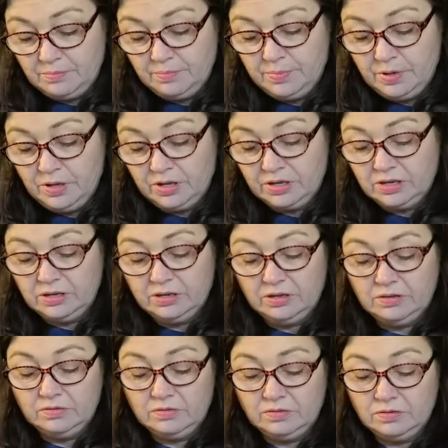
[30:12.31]
Book
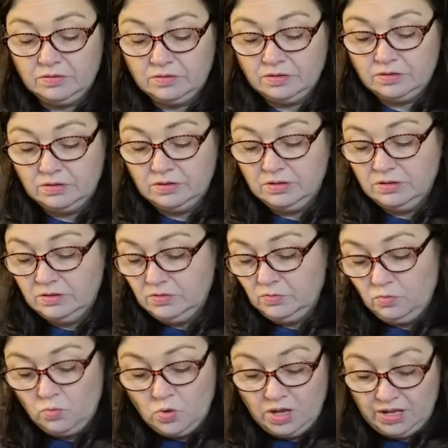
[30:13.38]

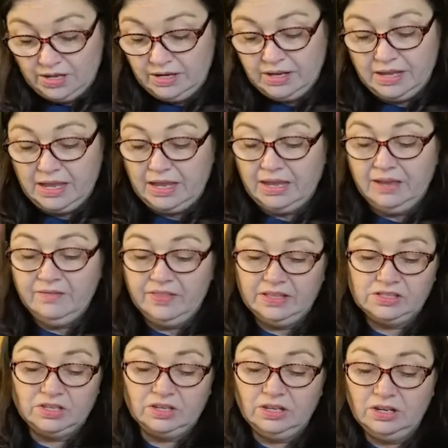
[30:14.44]
1 I have,
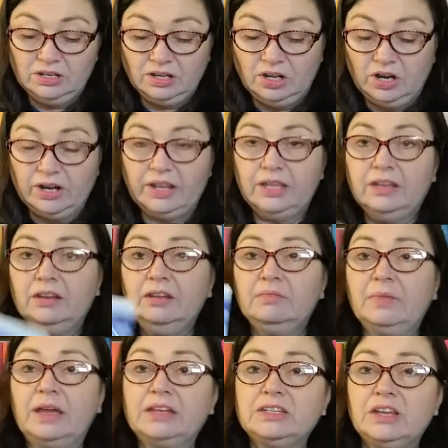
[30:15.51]
that's good, Guardian
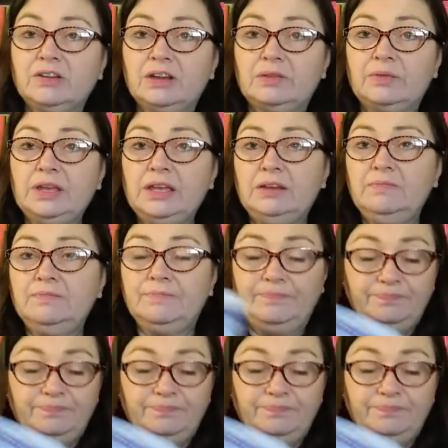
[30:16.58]
by Terry Reid.